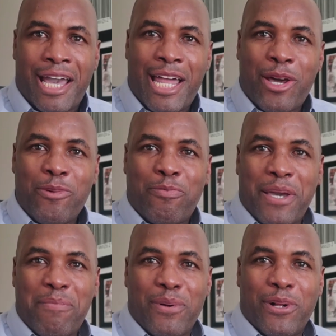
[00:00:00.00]
Hello
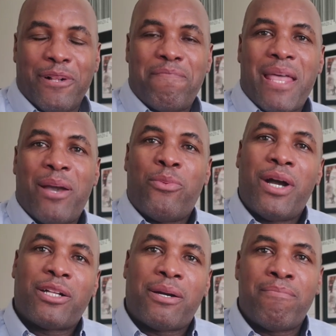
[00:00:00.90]
people, and
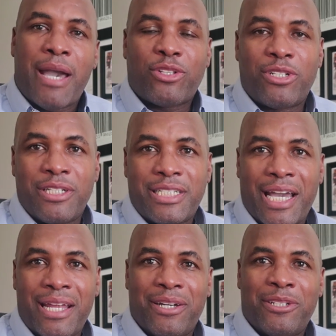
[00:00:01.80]
welcome back to the
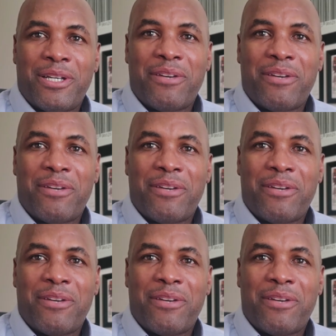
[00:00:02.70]
channel.